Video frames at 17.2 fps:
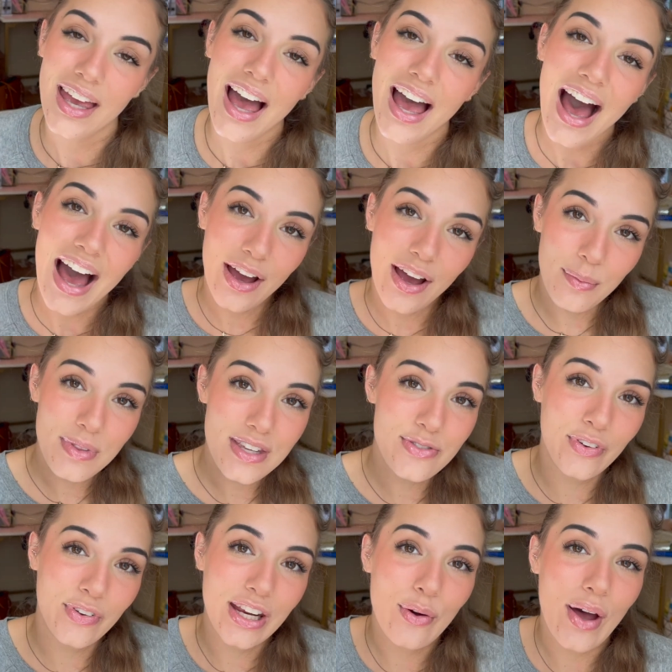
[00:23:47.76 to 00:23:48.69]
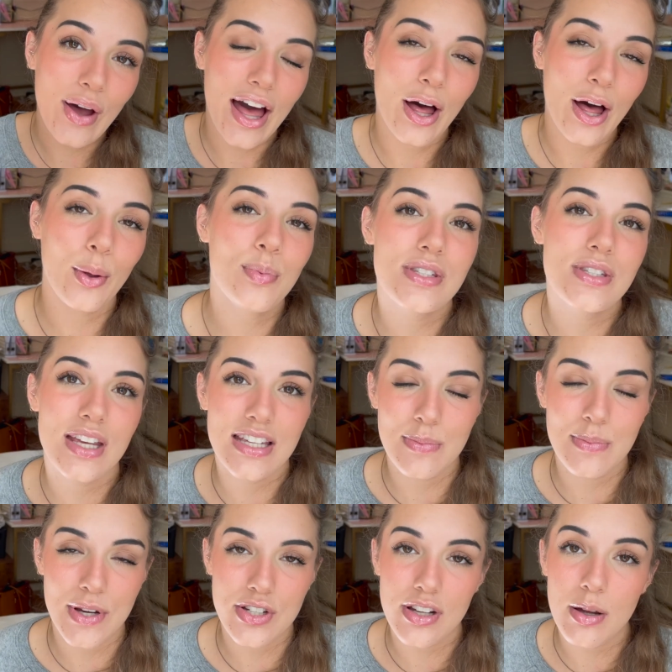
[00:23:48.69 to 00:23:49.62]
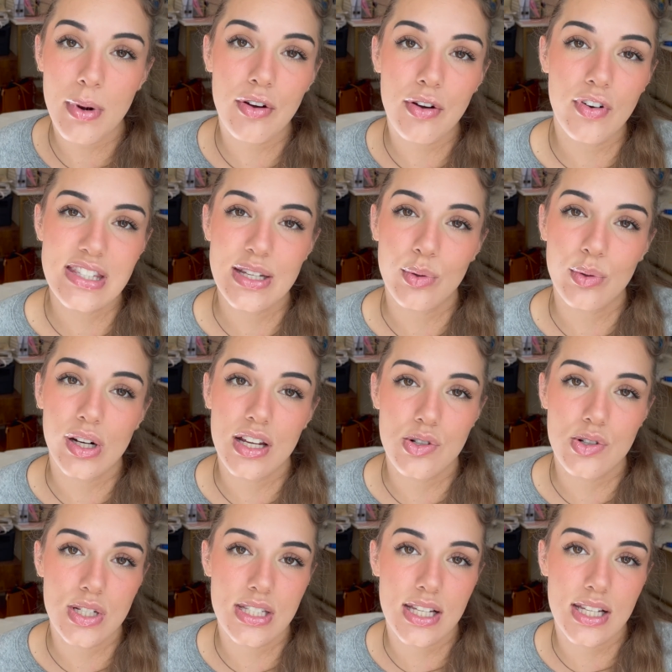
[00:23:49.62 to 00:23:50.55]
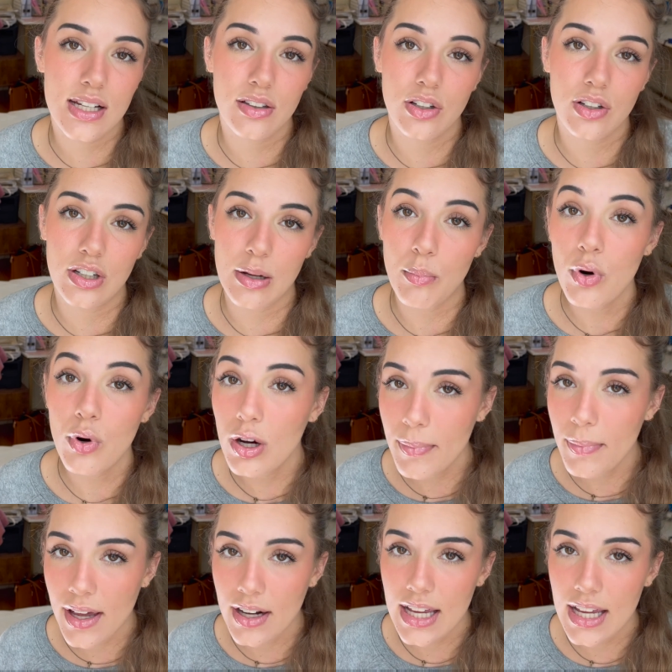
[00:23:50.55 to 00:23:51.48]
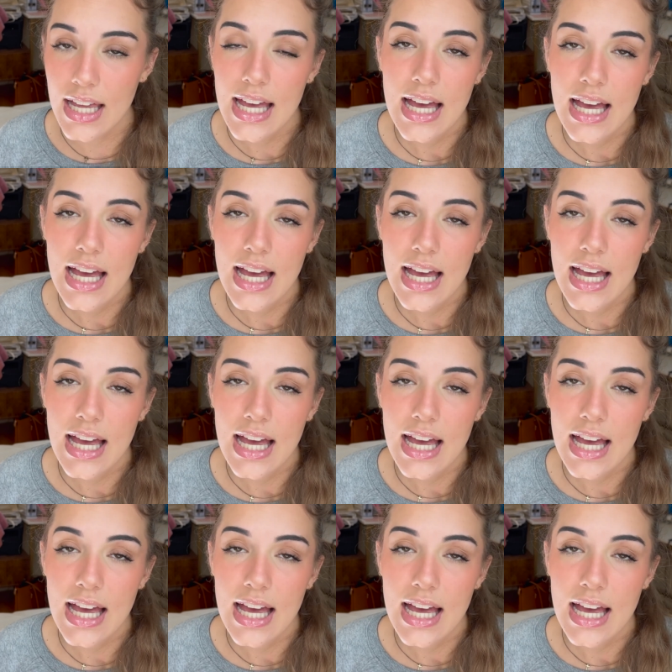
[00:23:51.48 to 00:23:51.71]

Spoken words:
I hope this video helped, especially all my friends that were interested in learning more about it